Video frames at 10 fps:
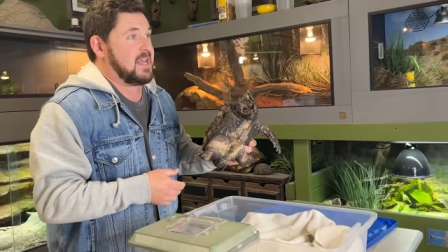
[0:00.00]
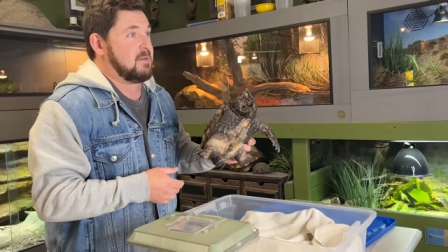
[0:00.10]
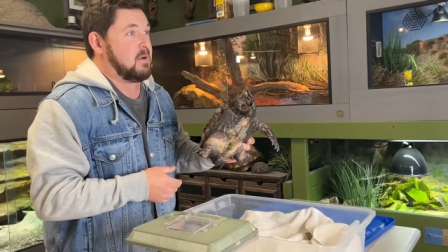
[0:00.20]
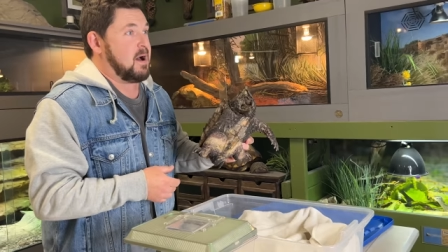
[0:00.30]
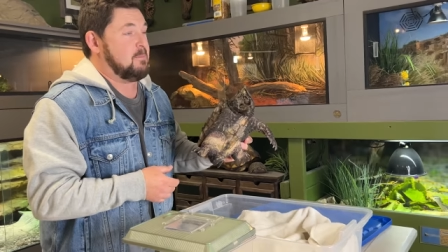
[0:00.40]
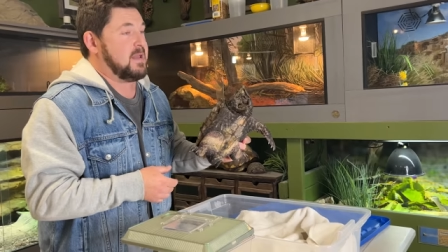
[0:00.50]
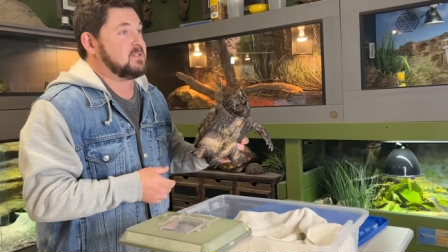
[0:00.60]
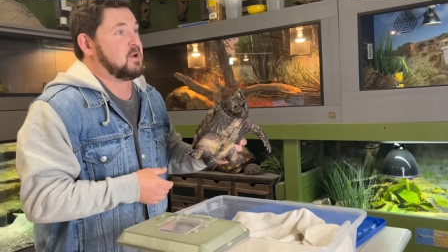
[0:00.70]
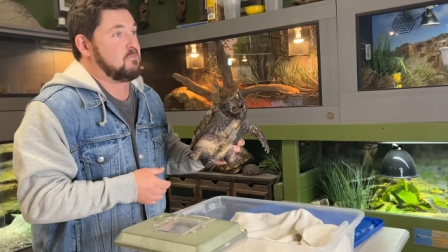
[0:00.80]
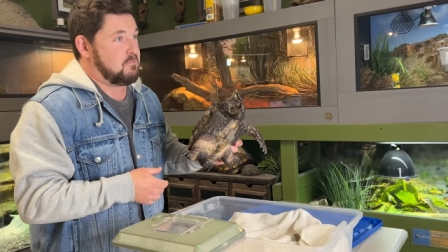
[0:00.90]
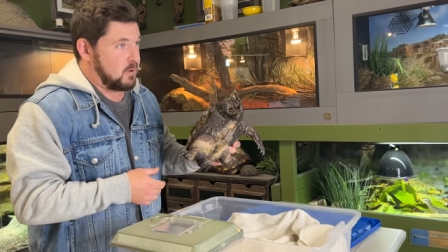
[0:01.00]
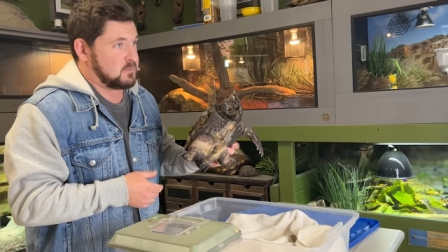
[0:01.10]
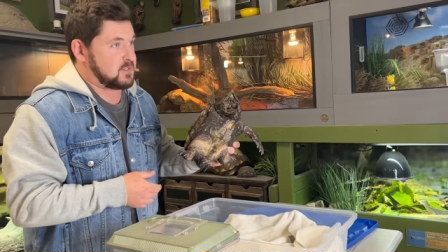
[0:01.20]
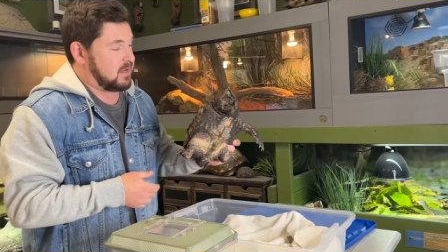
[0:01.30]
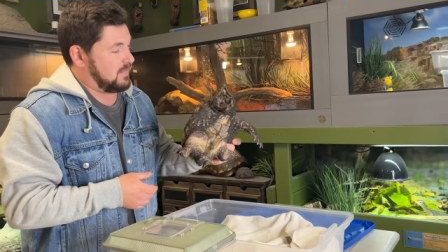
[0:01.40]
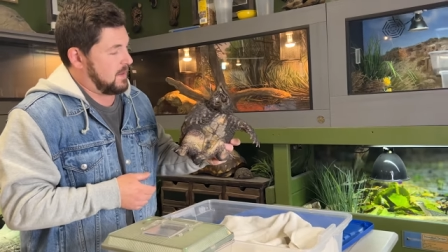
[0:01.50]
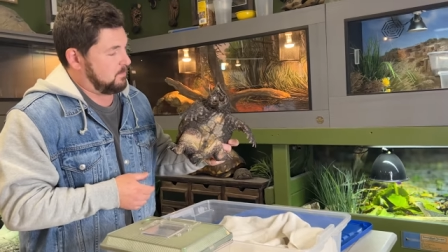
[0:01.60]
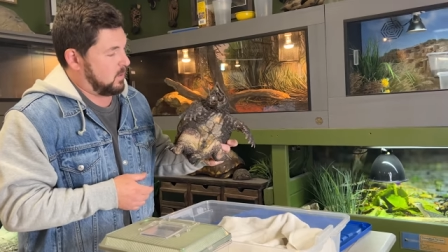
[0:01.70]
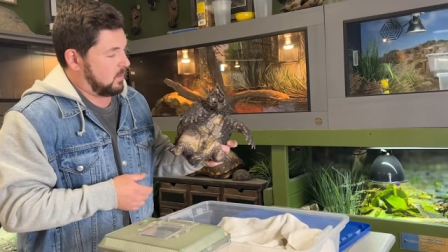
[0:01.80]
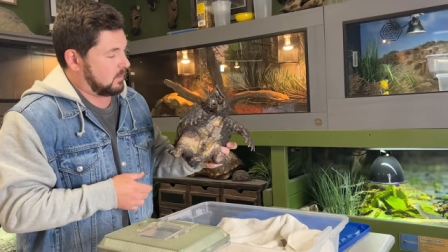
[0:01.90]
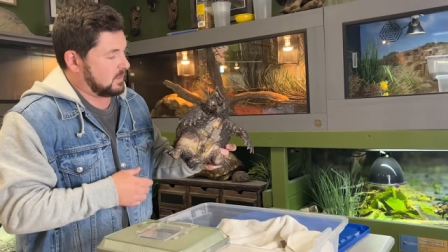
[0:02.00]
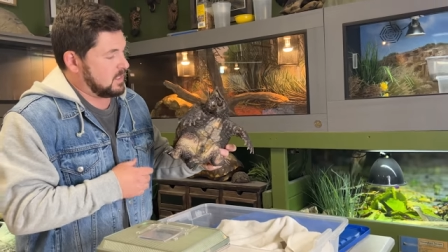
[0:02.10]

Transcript: name uh, based off votes on that poll.